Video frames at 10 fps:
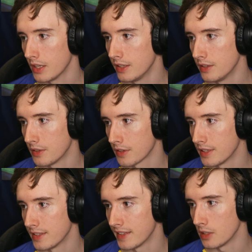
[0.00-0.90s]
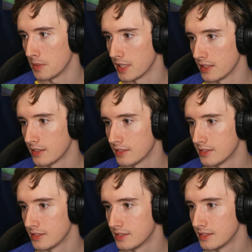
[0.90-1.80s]
Are you not going to tell me?
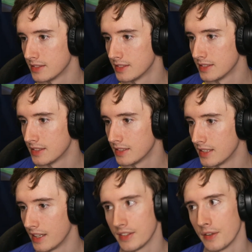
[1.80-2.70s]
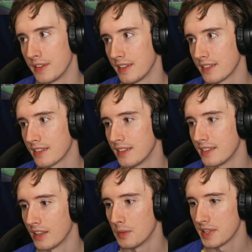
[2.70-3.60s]
I don't think it's going to
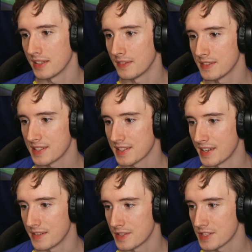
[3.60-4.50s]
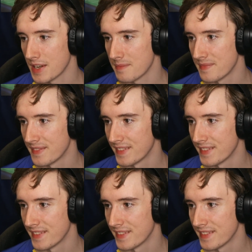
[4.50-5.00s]
tell me, which is kind of a shame.